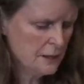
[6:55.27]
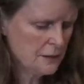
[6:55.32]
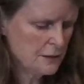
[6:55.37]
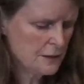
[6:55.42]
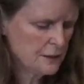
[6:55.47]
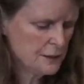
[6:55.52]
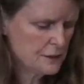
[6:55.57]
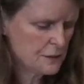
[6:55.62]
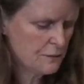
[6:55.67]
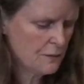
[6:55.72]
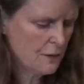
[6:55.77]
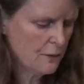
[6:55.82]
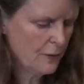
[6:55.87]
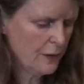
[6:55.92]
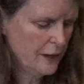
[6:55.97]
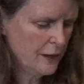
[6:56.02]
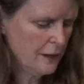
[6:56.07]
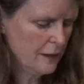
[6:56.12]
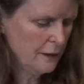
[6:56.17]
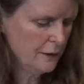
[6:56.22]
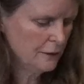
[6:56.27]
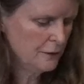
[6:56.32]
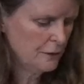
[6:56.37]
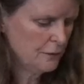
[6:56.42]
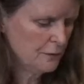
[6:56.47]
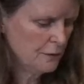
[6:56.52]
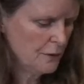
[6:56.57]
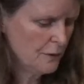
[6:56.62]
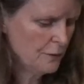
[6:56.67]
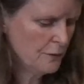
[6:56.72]
That's right. Well,
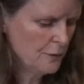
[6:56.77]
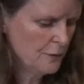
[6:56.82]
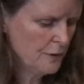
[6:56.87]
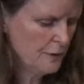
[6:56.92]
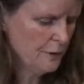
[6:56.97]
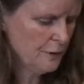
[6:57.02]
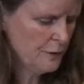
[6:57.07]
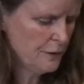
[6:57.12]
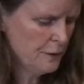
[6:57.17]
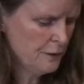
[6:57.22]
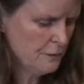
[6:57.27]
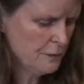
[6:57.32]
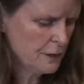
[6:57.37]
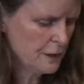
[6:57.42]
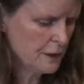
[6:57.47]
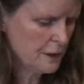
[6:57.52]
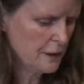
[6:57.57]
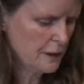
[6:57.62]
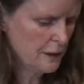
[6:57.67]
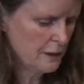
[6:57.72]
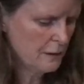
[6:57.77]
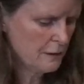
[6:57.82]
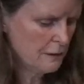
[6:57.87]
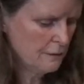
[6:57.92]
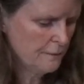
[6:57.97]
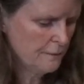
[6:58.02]
you know the theory here.